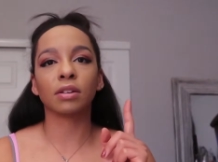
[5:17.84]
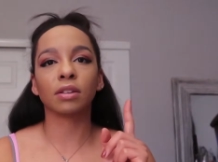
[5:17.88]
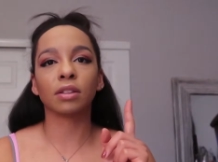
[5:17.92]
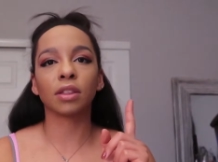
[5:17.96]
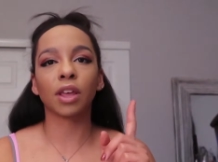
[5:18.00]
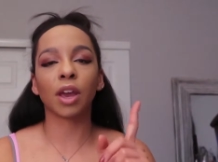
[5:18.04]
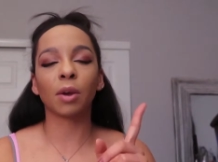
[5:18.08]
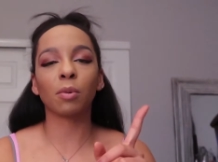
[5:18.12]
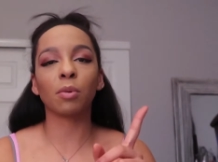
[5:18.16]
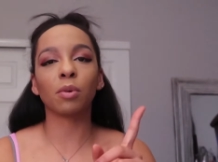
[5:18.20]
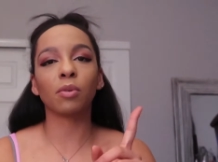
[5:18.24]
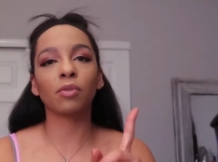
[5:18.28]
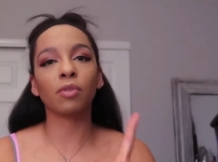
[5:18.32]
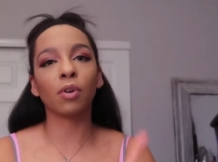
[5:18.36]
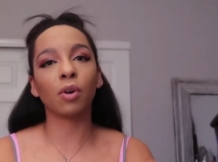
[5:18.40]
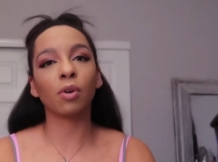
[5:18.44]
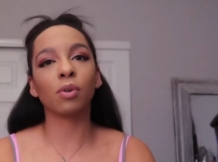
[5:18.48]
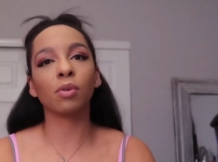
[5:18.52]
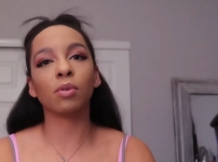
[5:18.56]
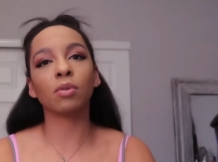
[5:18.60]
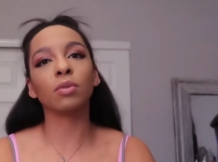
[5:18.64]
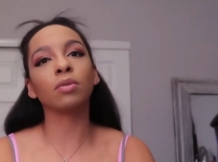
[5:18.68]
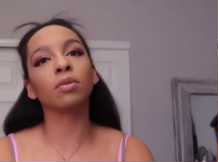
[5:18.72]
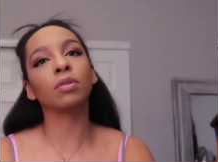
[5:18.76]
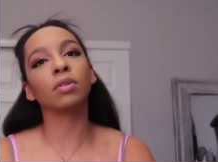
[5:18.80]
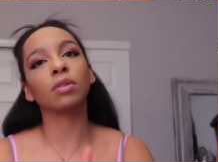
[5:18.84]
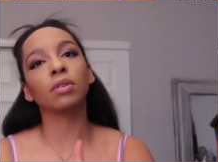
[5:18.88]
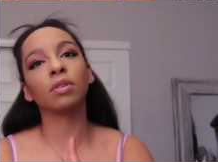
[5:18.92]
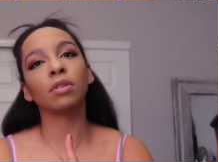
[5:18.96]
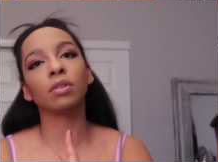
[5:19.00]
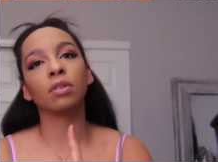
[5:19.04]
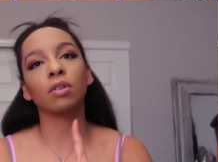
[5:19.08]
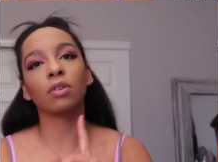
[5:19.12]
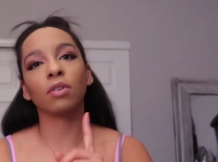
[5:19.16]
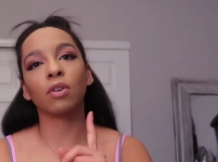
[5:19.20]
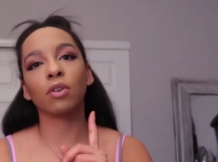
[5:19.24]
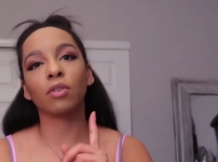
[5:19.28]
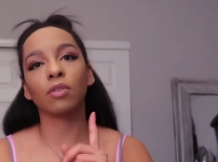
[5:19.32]
they will vote
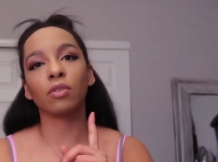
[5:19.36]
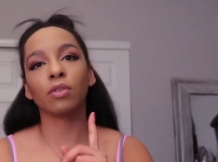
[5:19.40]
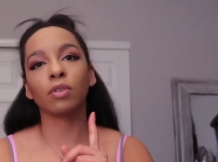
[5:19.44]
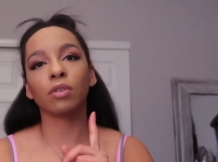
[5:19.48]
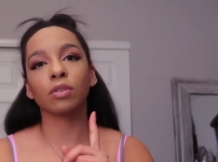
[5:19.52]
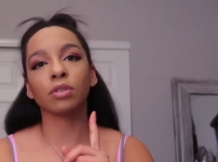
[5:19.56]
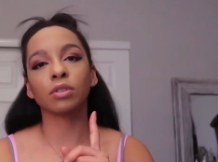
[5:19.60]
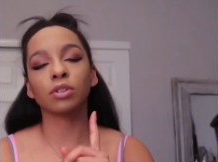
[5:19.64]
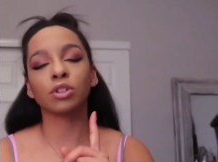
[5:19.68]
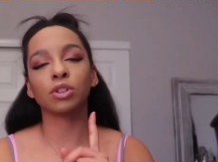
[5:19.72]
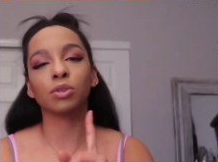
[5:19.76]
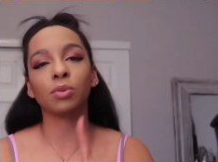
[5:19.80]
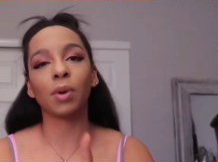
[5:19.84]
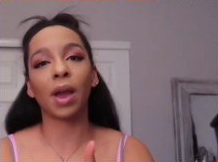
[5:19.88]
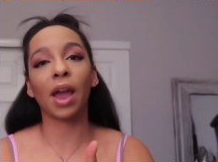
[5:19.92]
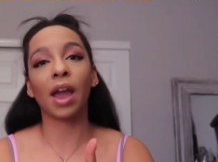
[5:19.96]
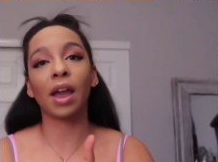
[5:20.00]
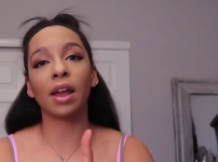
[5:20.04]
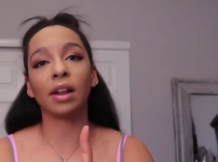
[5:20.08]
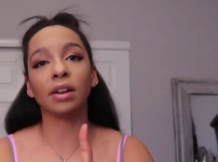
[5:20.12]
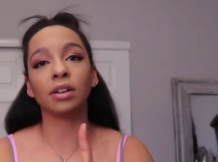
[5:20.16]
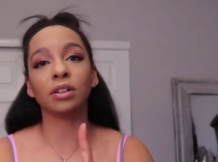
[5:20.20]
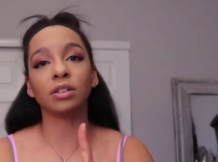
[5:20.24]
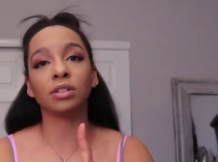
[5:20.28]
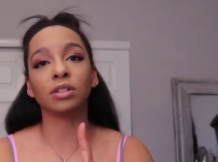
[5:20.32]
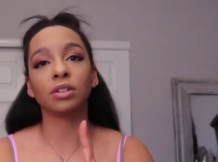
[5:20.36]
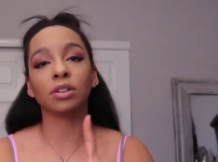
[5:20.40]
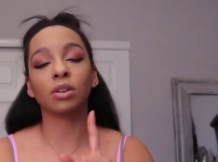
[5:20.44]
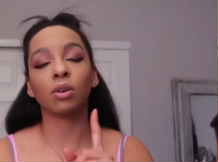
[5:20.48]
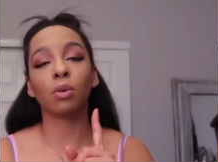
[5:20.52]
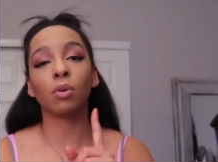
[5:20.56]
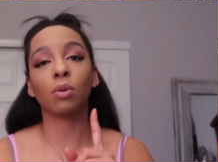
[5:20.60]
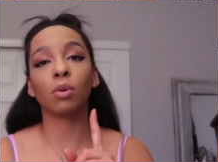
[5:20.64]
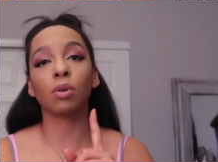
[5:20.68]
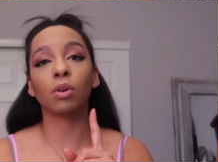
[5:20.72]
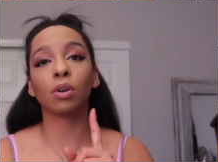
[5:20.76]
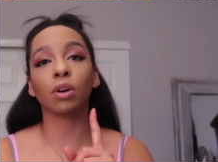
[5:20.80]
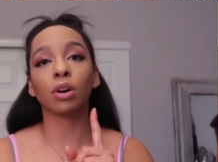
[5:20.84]
to end
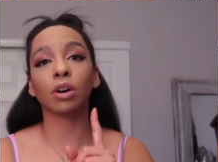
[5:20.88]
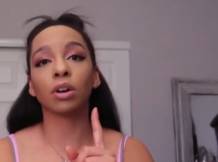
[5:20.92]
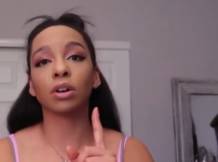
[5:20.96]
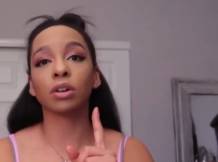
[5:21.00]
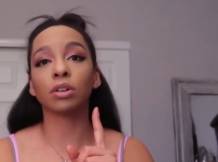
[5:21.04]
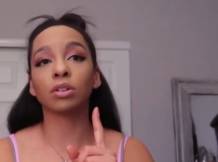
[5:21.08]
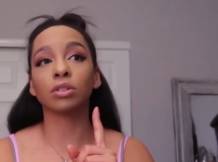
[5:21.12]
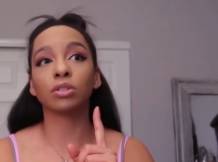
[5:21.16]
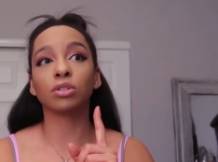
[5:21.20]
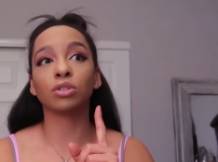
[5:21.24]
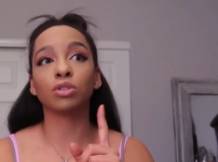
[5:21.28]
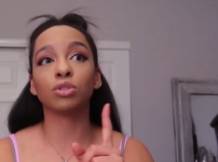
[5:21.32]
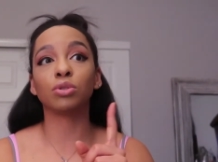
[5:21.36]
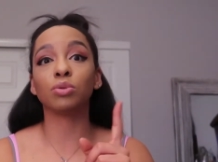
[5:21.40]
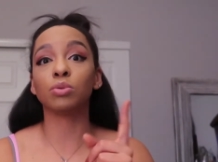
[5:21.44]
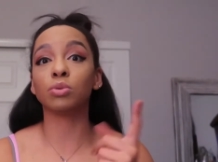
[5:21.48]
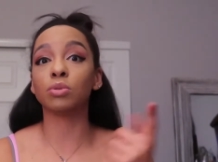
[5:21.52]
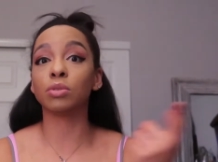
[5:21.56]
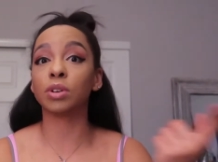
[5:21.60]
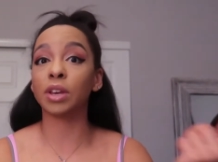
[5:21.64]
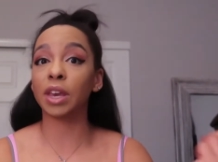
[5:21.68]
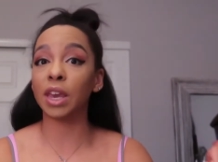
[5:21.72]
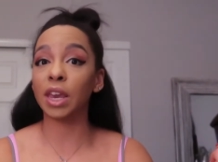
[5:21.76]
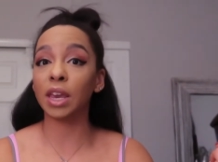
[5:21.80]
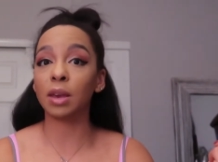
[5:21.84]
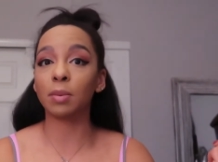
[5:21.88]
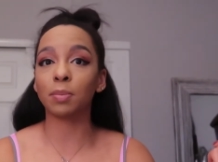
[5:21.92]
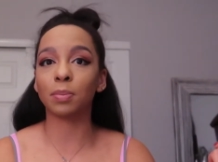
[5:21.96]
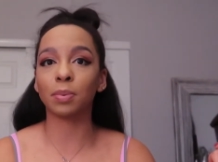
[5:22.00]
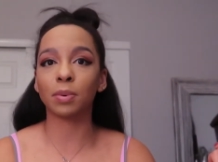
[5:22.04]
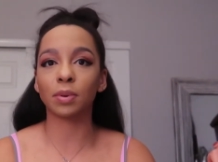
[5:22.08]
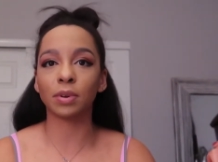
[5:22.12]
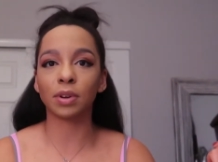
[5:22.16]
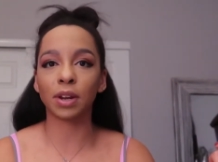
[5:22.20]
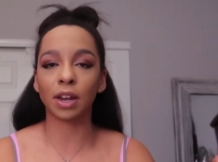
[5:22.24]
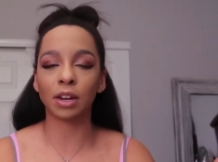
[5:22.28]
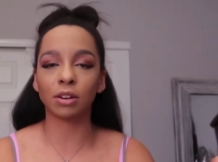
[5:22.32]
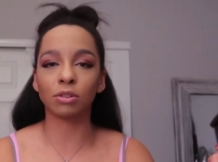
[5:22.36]
or to keep
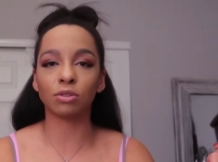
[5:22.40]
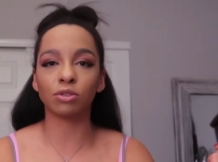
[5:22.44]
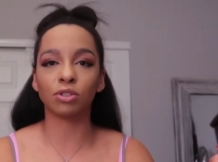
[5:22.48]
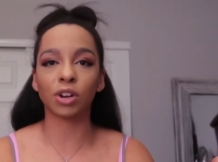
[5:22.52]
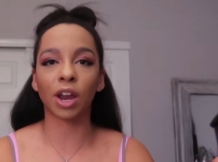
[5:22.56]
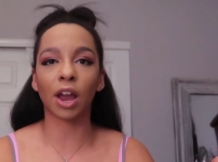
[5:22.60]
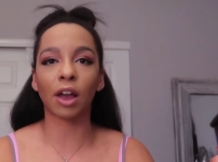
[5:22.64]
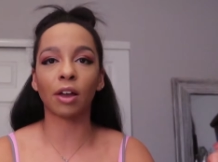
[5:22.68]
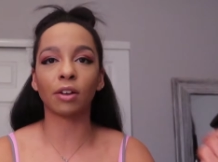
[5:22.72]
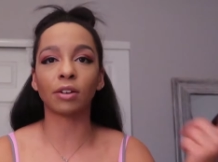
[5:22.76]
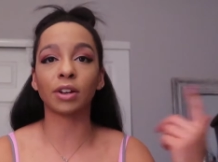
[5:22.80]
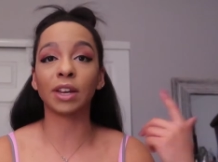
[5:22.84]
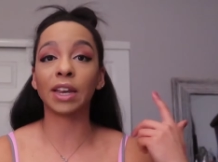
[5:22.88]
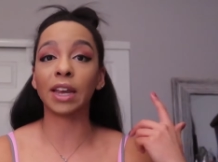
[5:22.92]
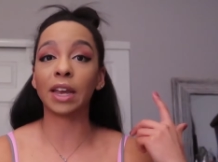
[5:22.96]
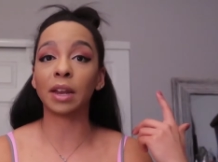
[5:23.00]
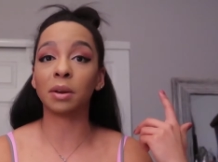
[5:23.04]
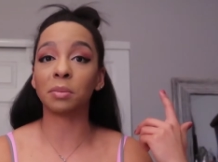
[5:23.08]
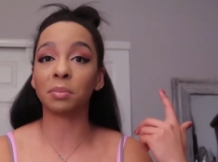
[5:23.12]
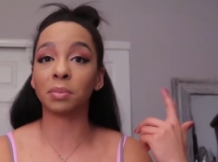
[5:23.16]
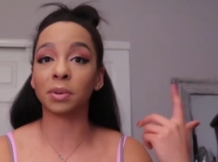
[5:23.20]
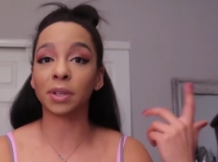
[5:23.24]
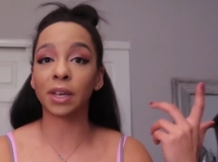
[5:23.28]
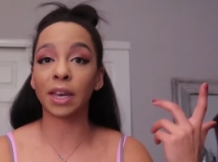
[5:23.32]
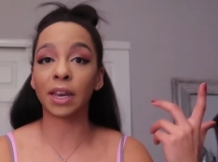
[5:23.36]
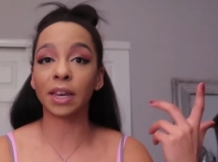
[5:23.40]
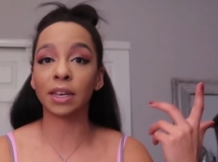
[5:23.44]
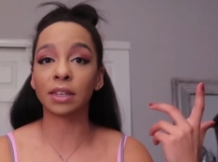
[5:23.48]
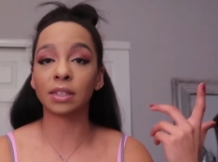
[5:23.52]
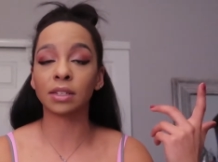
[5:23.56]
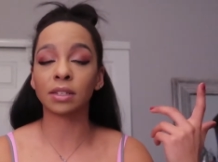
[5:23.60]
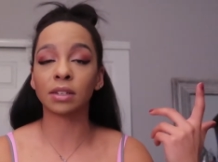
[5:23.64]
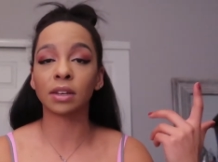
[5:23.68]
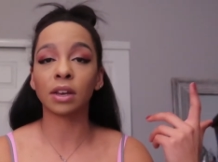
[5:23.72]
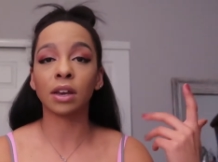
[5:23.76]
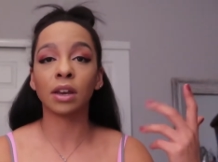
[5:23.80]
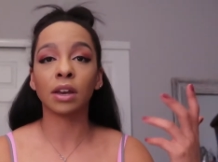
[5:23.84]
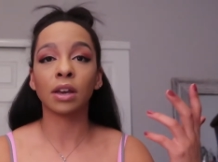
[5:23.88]
net neutrality in
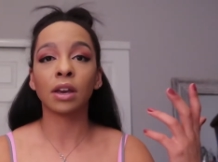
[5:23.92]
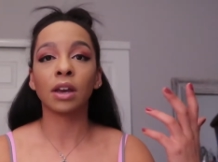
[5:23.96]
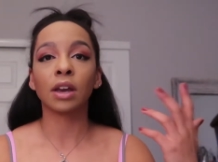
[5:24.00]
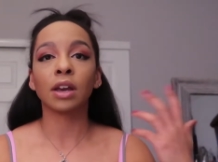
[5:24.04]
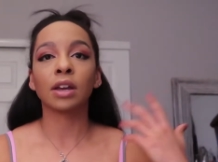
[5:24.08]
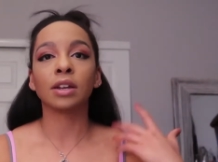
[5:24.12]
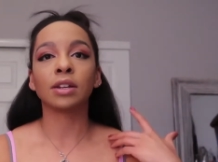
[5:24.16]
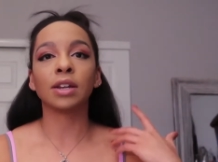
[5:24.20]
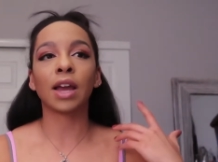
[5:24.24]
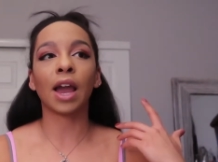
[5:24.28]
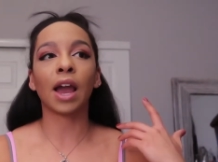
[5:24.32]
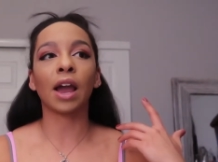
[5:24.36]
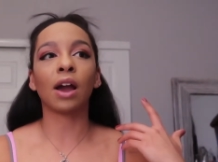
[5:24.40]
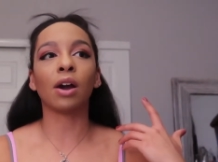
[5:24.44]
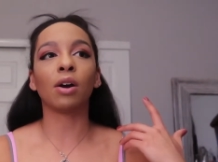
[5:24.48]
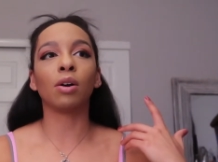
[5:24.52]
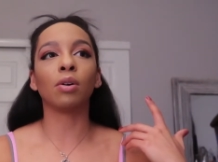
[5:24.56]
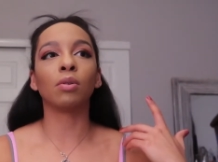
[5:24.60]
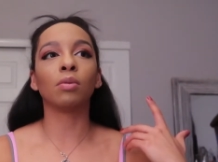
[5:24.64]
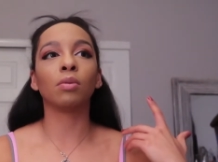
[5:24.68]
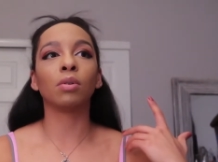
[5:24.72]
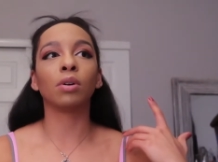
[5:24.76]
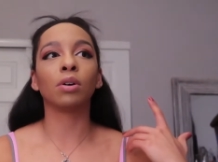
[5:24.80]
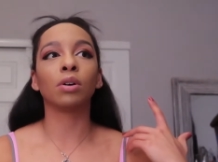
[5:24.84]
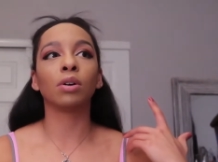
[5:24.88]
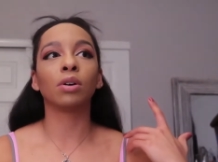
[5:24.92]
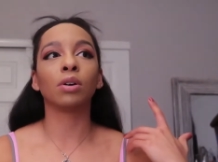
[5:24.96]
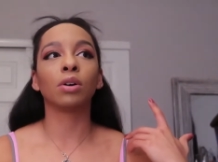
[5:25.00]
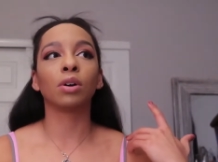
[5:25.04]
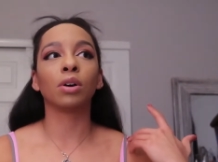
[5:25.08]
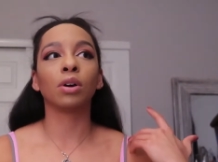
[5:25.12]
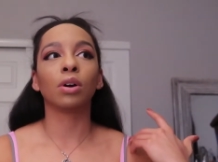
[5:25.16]
place. Now,